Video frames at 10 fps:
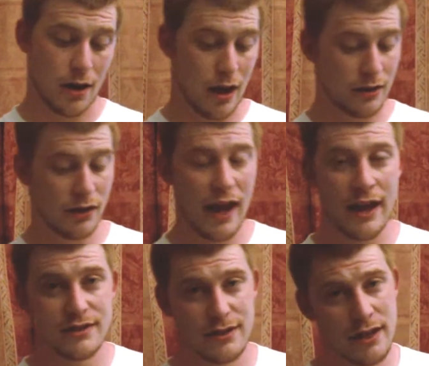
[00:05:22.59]
And the
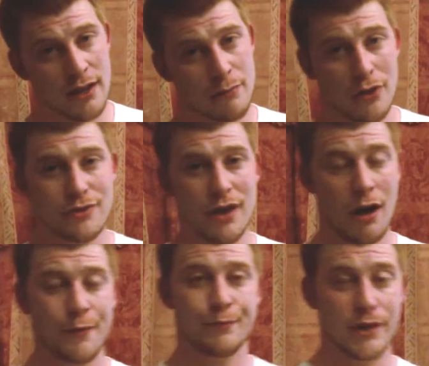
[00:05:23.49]
last thing and most
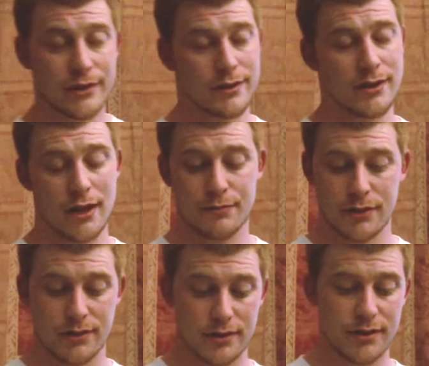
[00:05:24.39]
common misconception
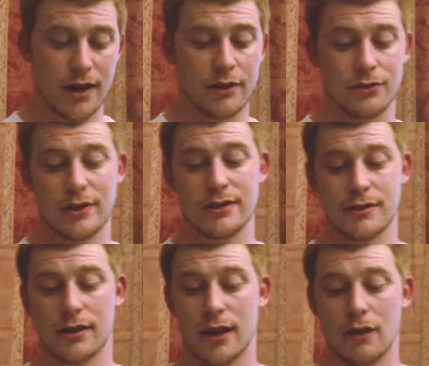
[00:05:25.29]
is that snakes are easy
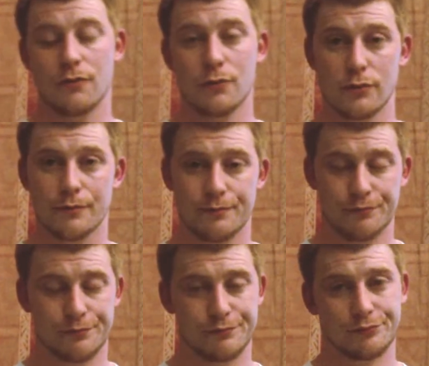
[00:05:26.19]
to care for.
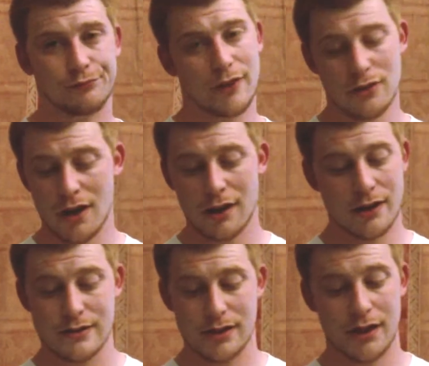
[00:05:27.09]
They're not
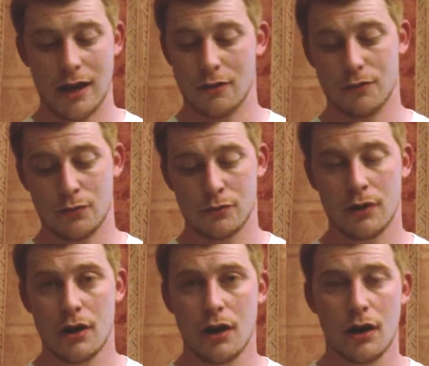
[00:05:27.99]
easy to care for,
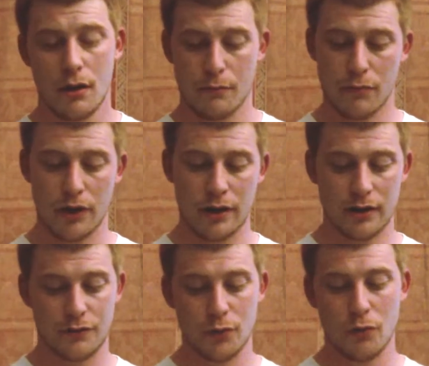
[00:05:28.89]
but
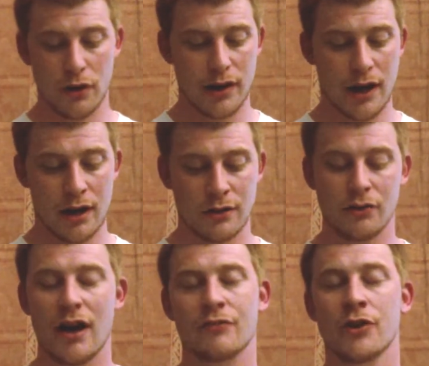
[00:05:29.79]
if you work at it,
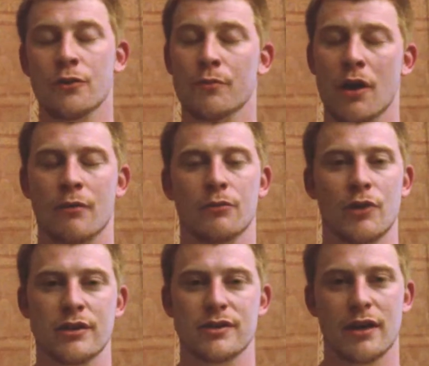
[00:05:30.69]
you'll have no problem
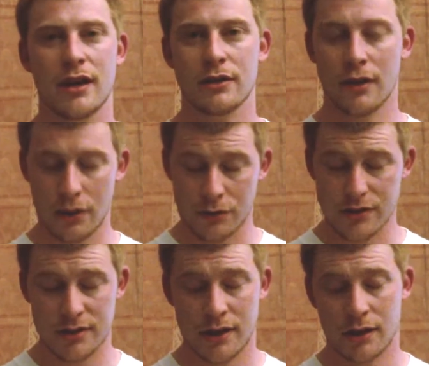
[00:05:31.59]
raising a healthy
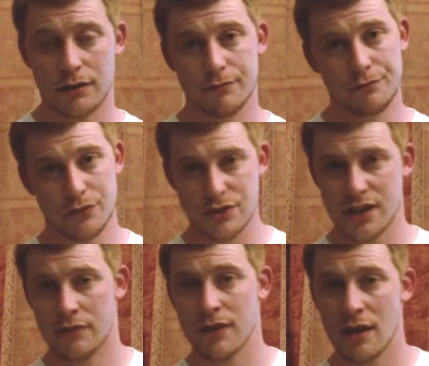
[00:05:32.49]
snake. You just
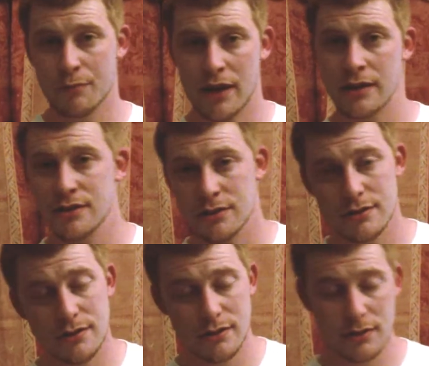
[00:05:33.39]
have to have
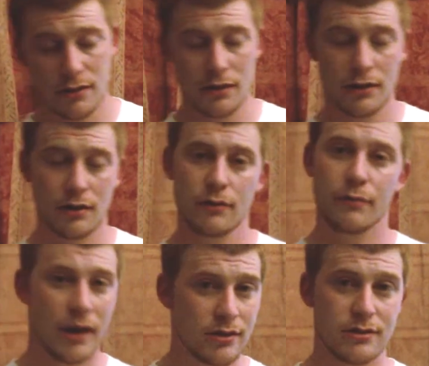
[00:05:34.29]
patience,
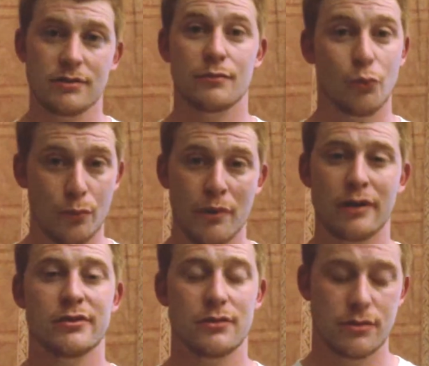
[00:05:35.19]
and more
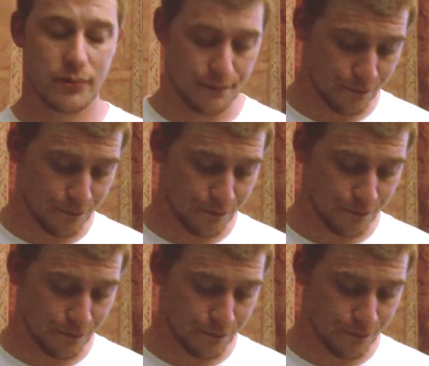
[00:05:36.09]
patience.